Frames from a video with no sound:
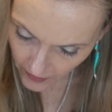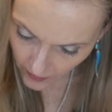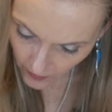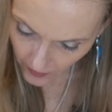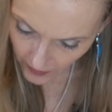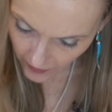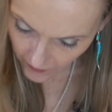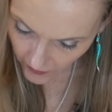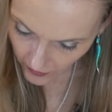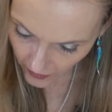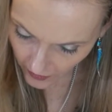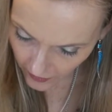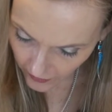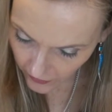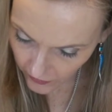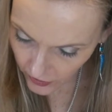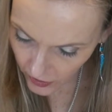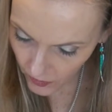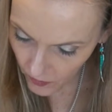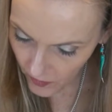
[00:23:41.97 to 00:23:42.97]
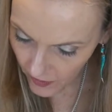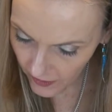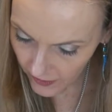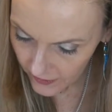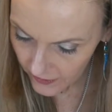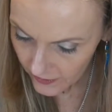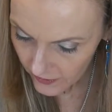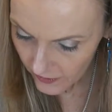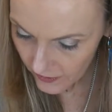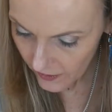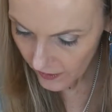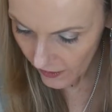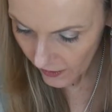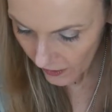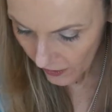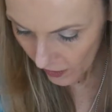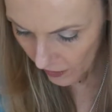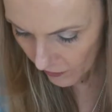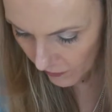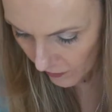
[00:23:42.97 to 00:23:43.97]
or whatever color you want,
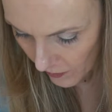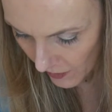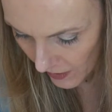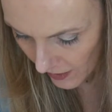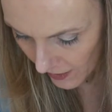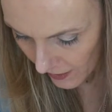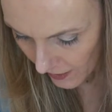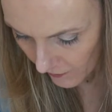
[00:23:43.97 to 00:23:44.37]
go for it.